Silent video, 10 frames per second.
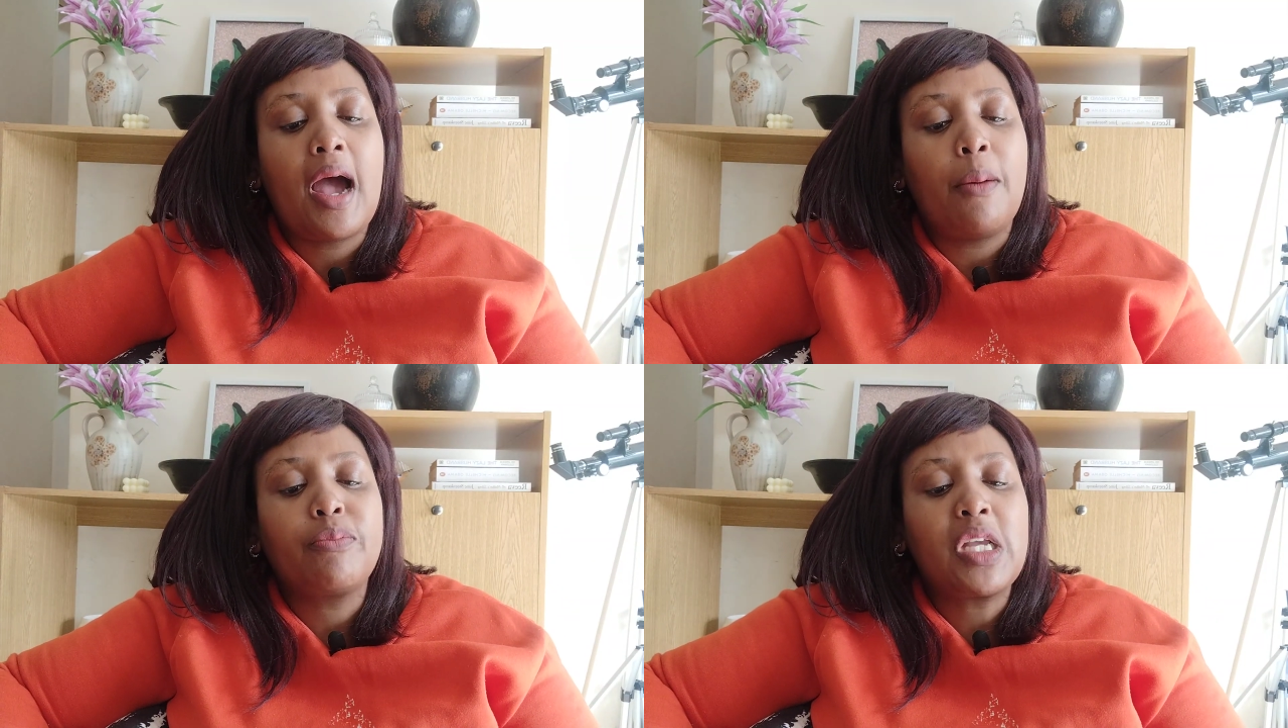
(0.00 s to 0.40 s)

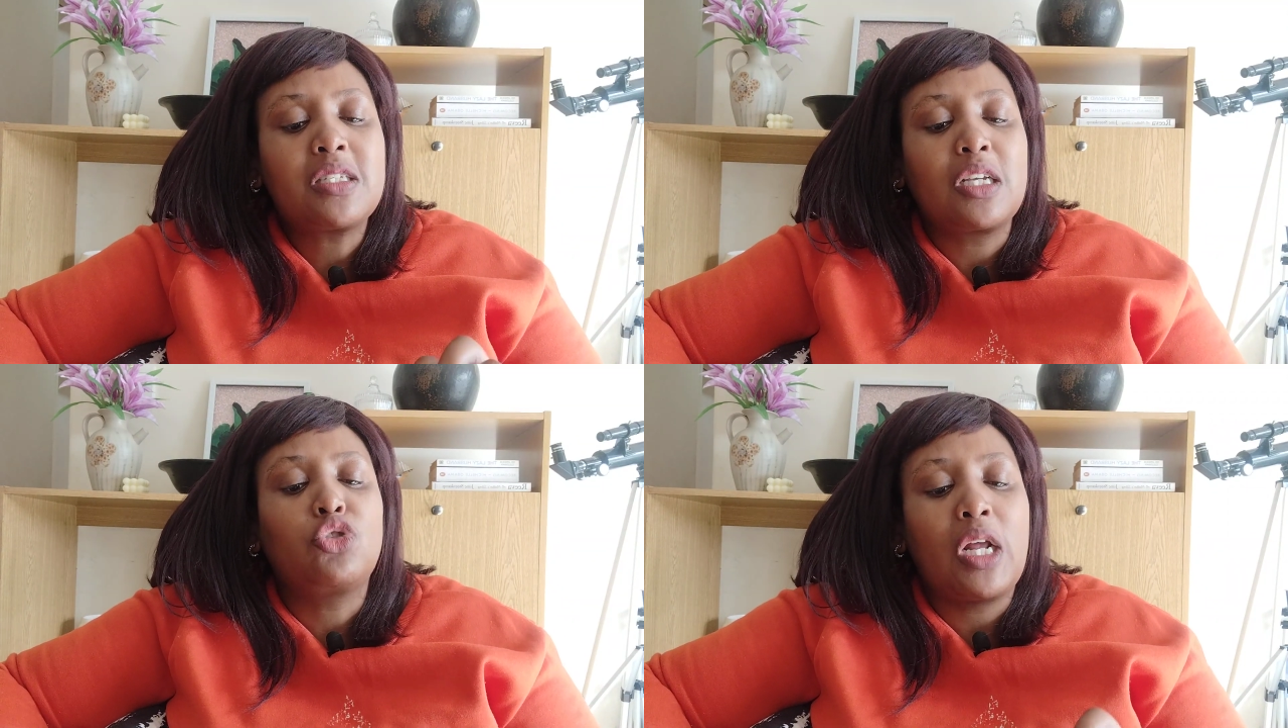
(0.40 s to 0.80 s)
a
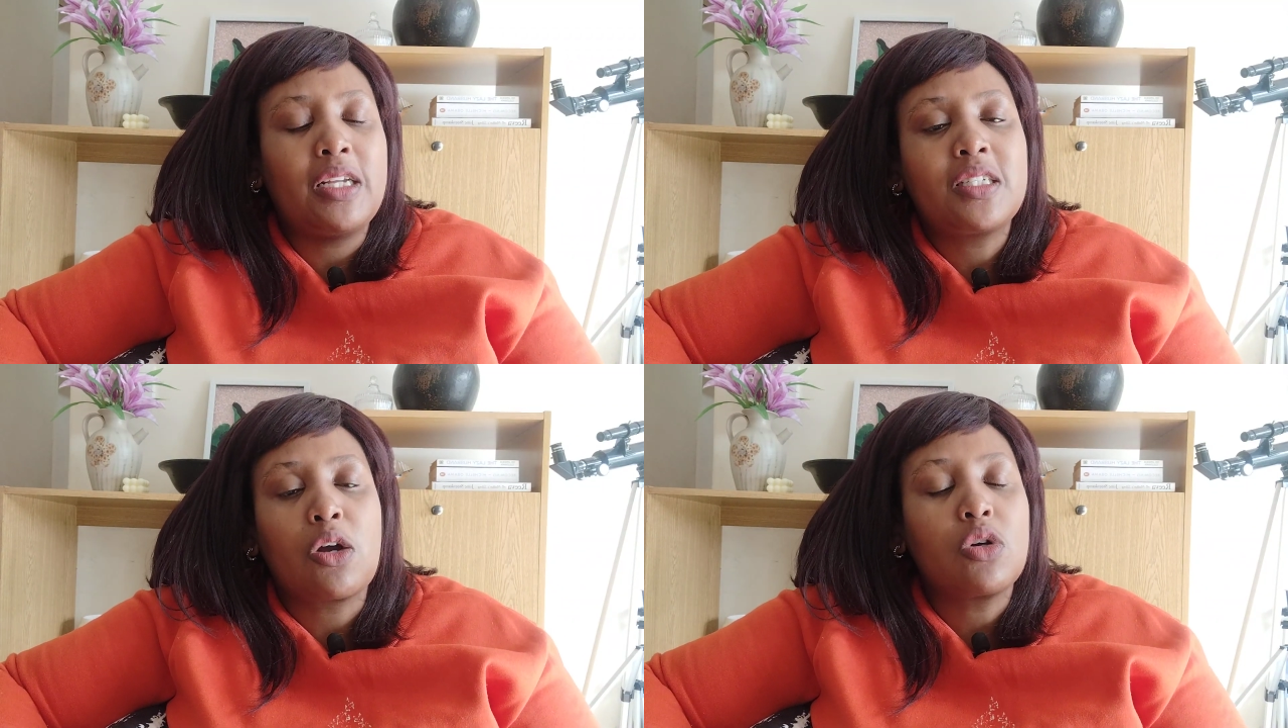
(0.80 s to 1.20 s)
sexual
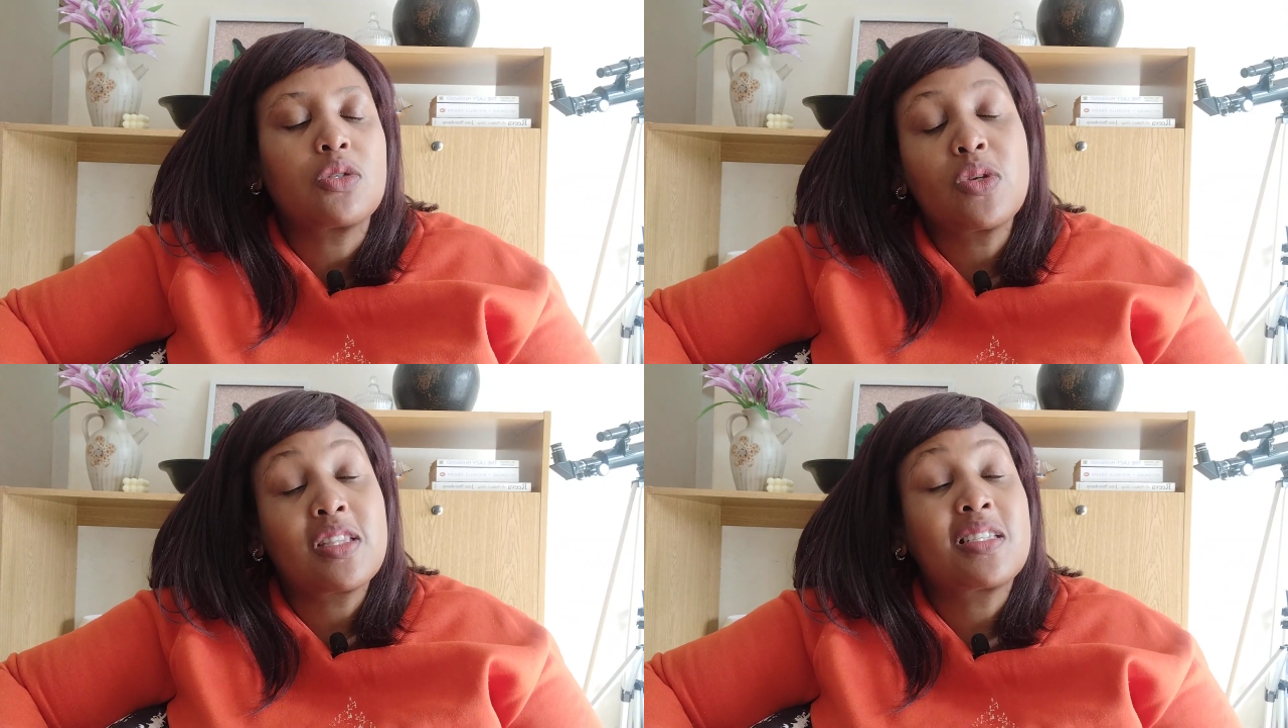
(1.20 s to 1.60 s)

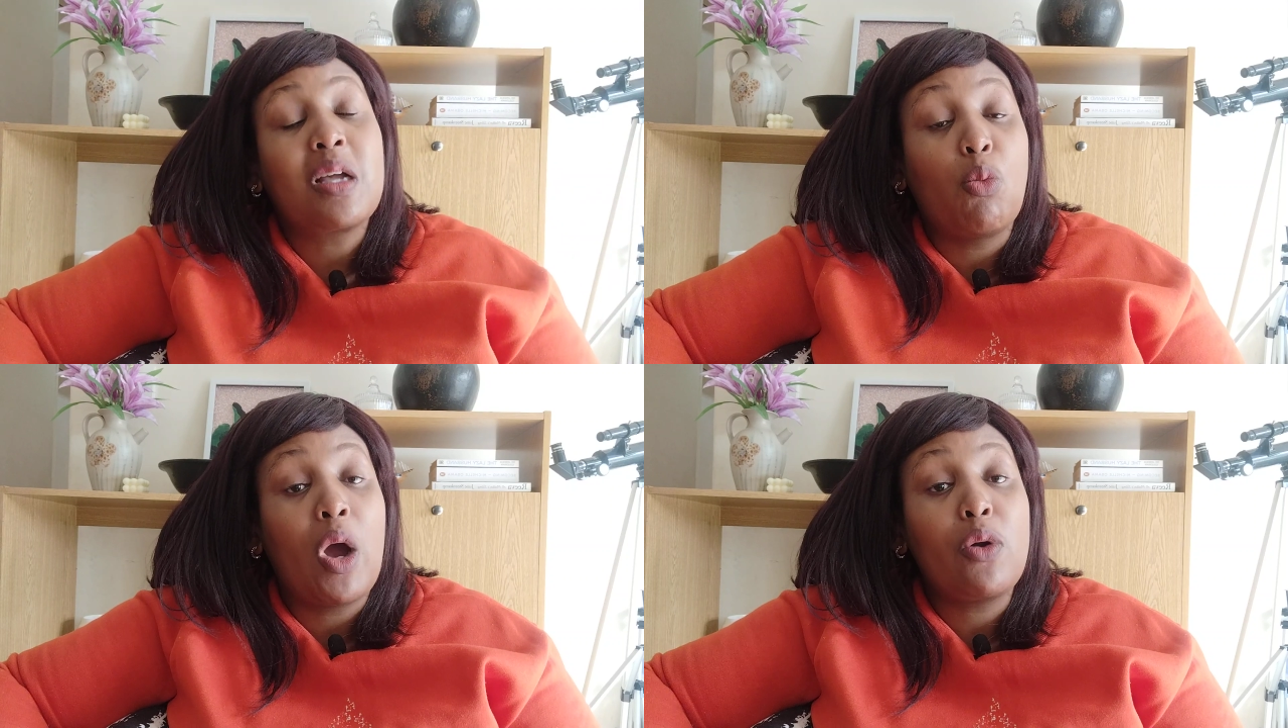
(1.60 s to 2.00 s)
intercourse with
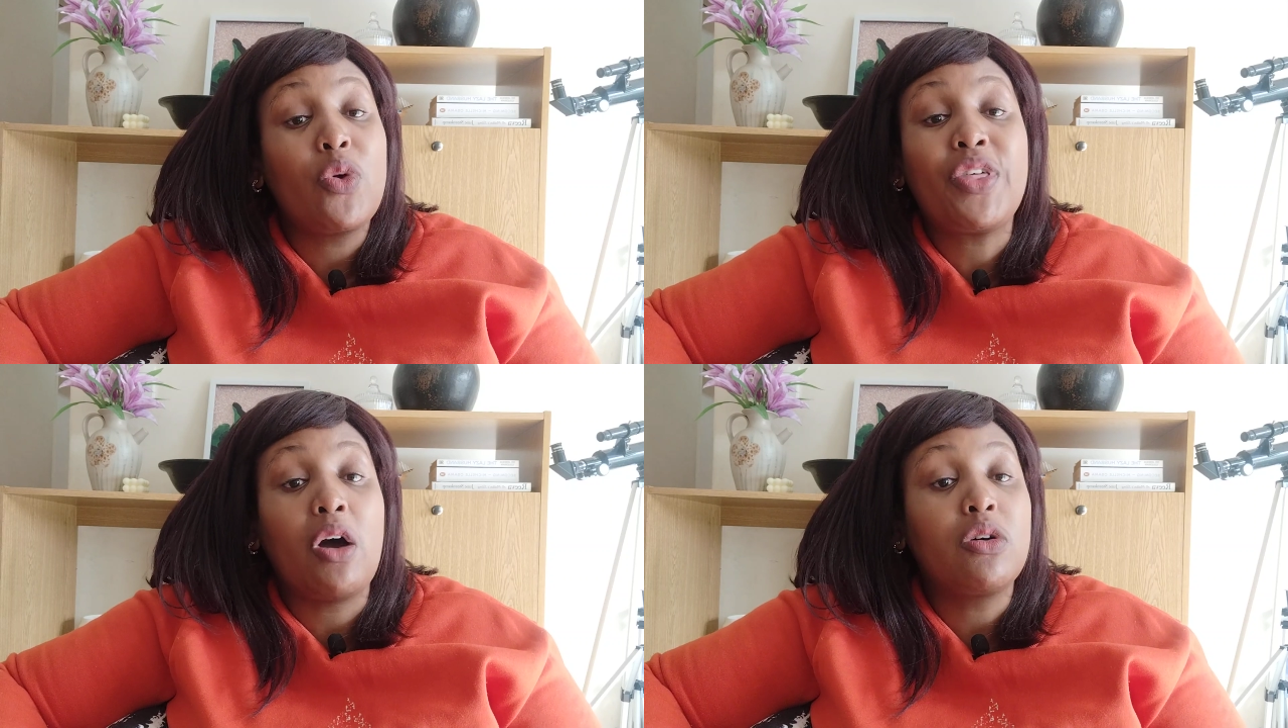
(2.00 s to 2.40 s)
someone
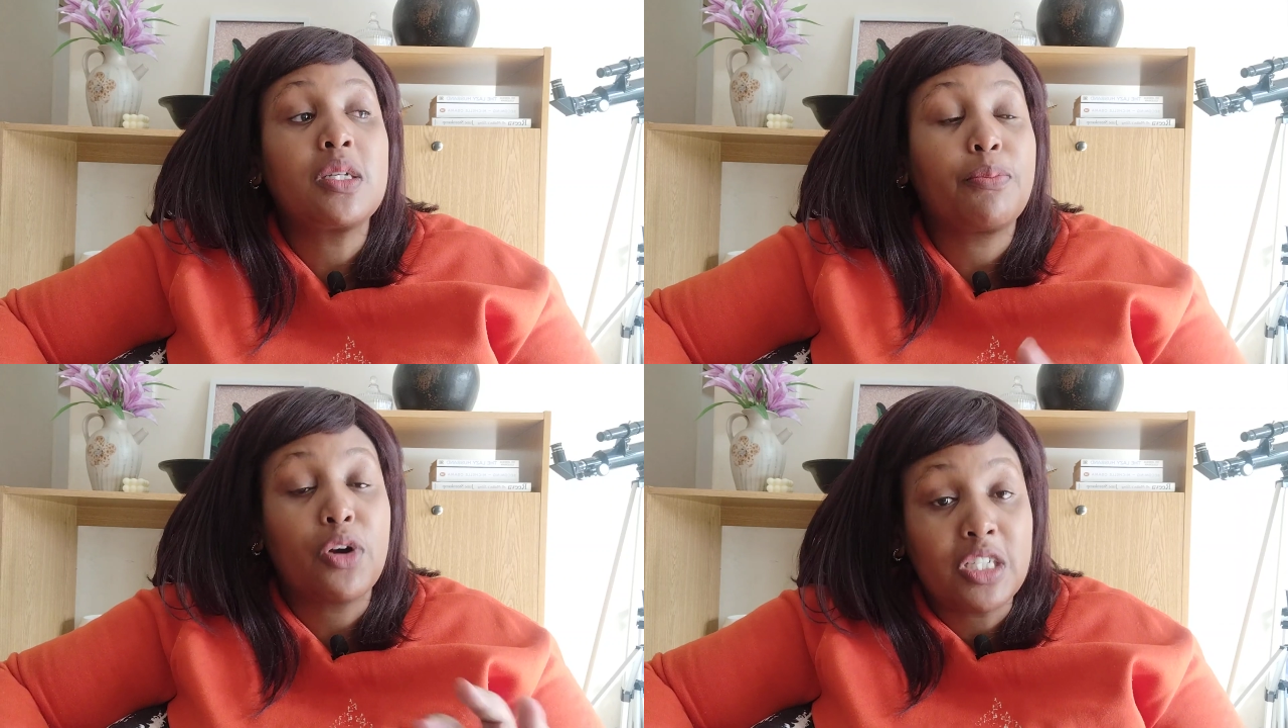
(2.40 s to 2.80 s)
without
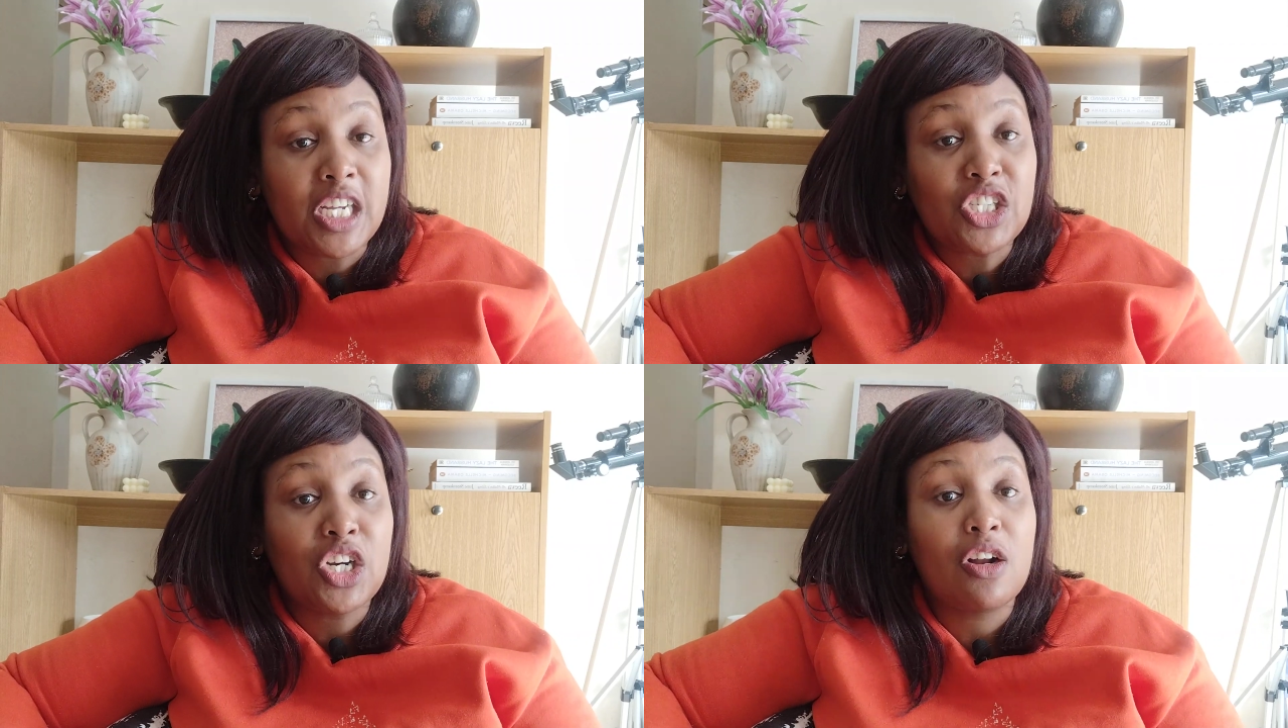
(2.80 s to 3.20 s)

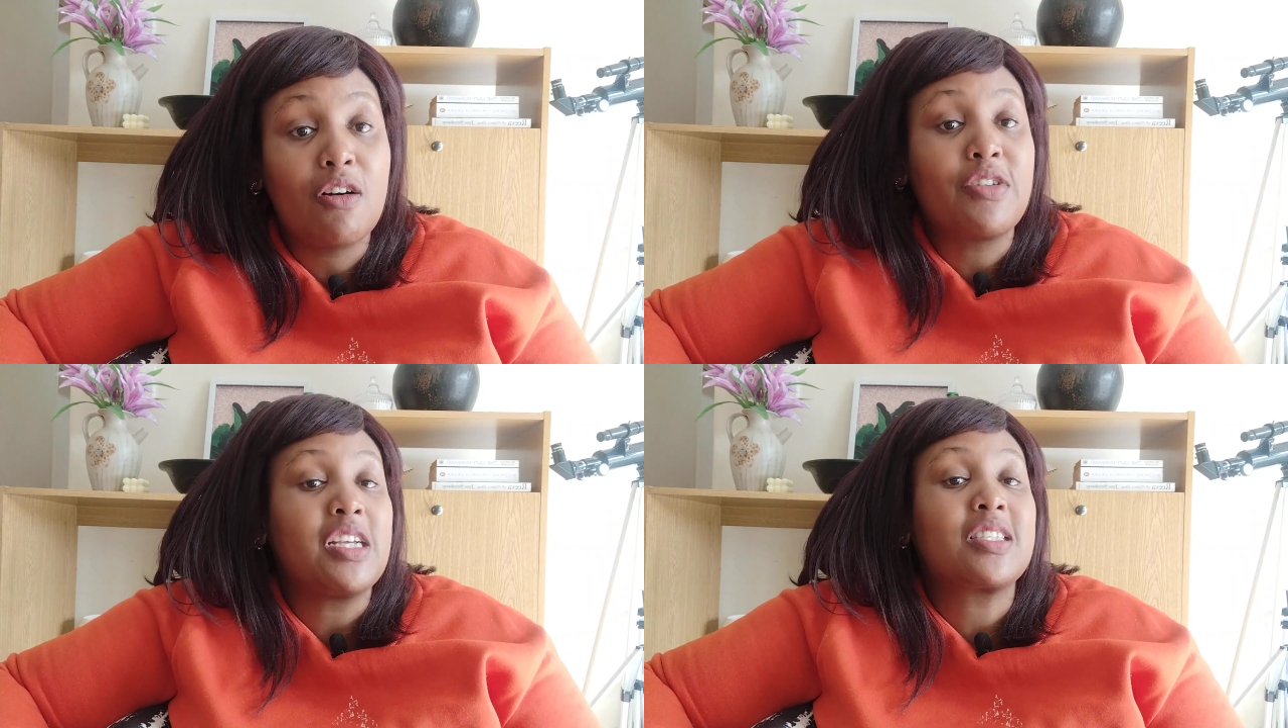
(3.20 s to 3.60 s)
protection,
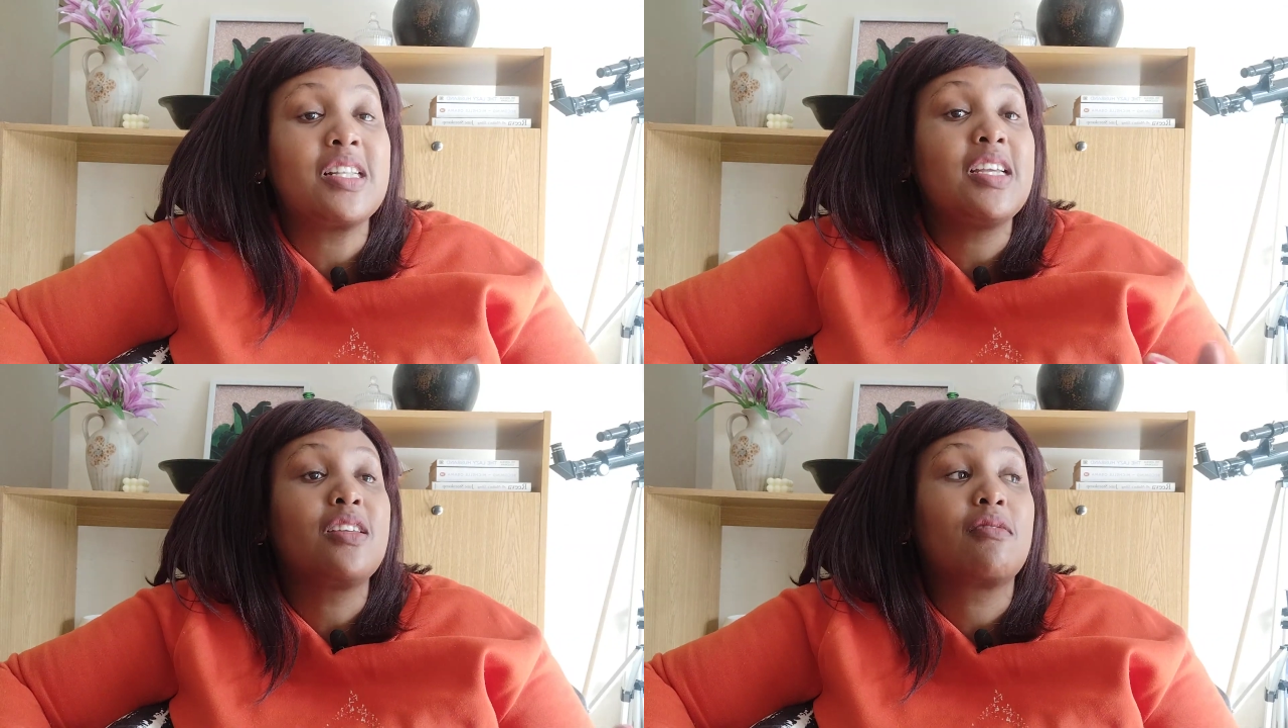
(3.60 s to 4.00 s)

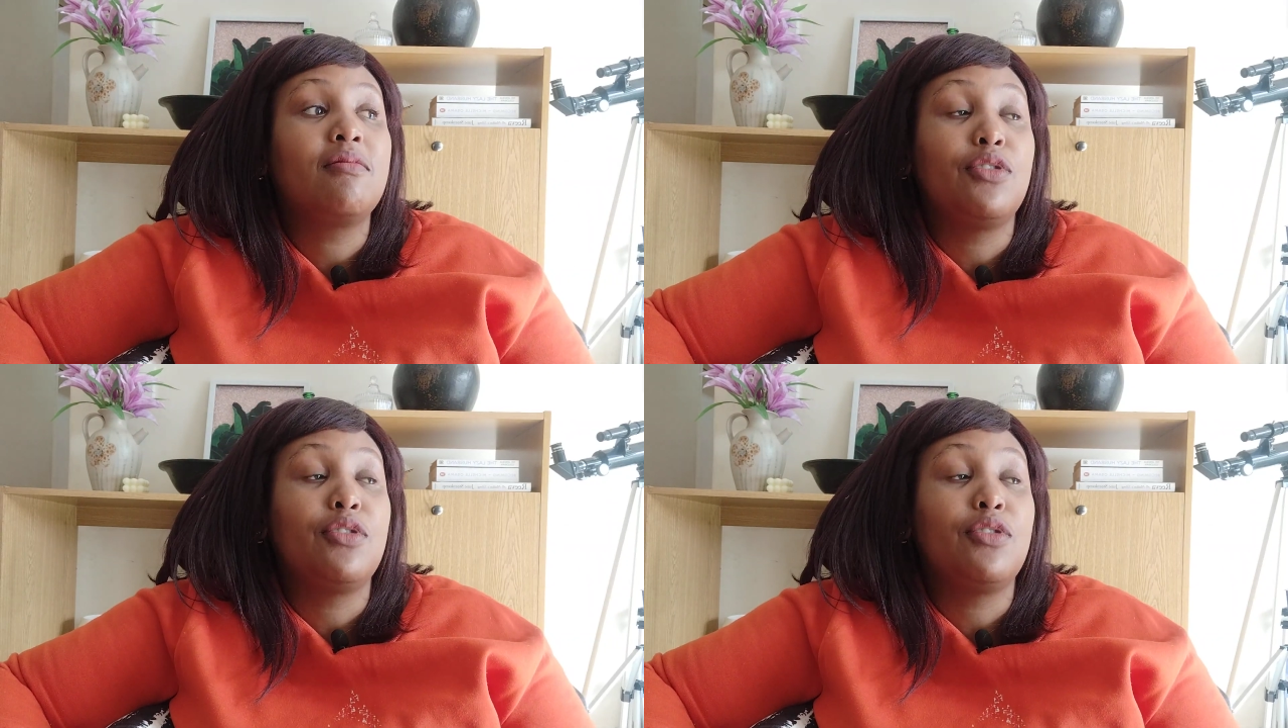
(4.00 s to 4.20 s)
obviously,